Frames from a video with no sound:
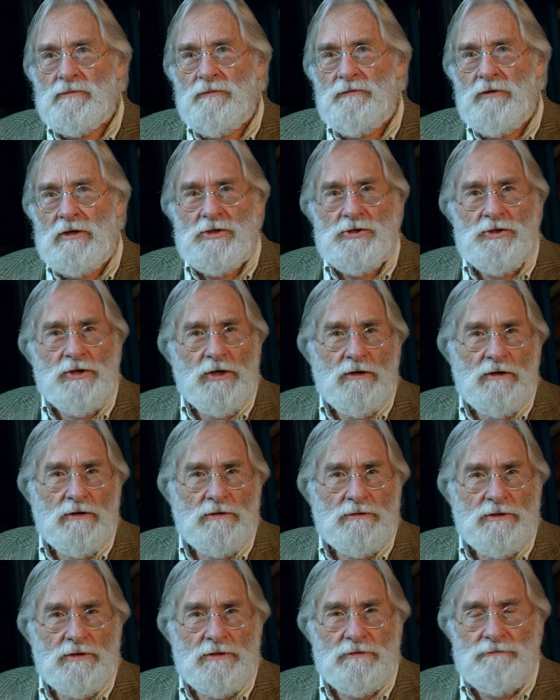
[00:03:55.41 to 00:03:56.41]

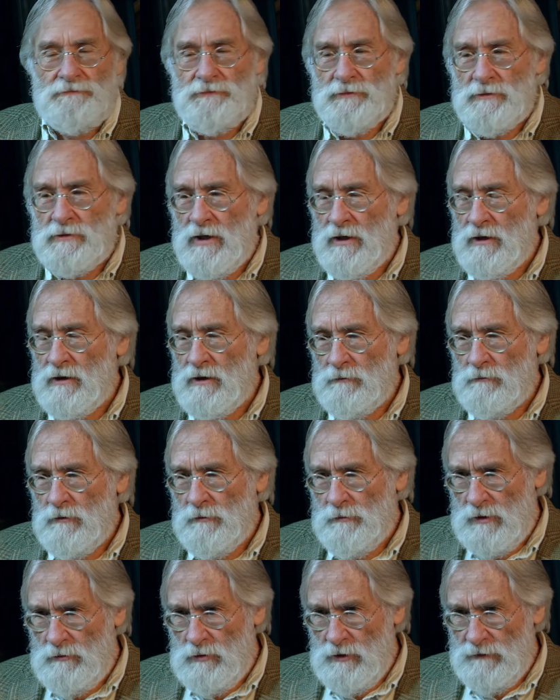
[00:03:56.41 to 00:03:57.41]
Fitzgerald and any number
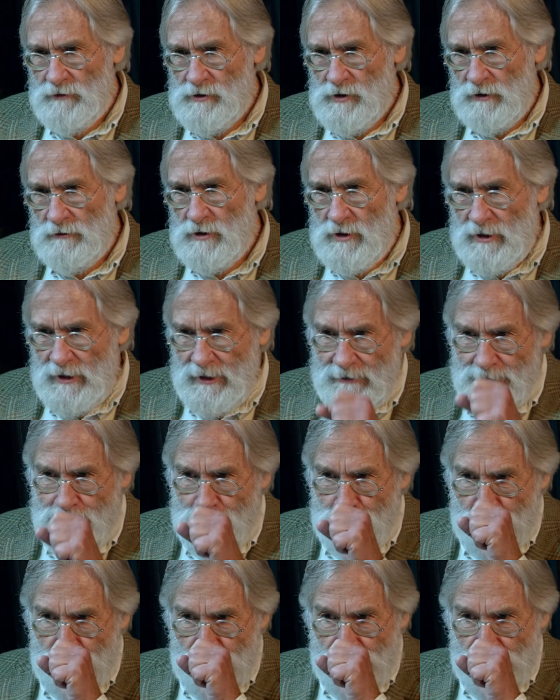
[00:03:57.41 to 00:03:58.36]
of people of his own time.